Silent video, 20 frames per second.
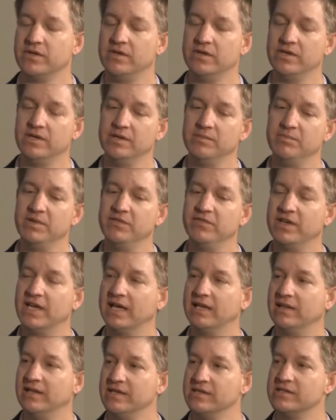uh, Beef
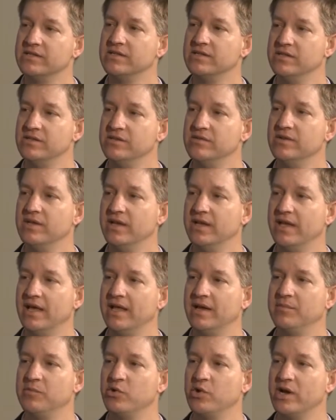Cattle Institute at
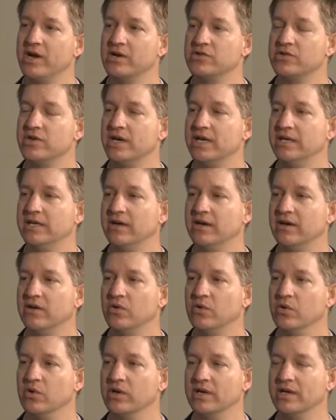
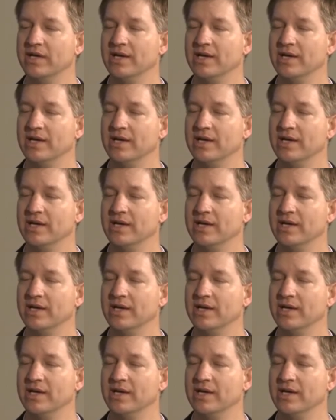animalcaretraining.org.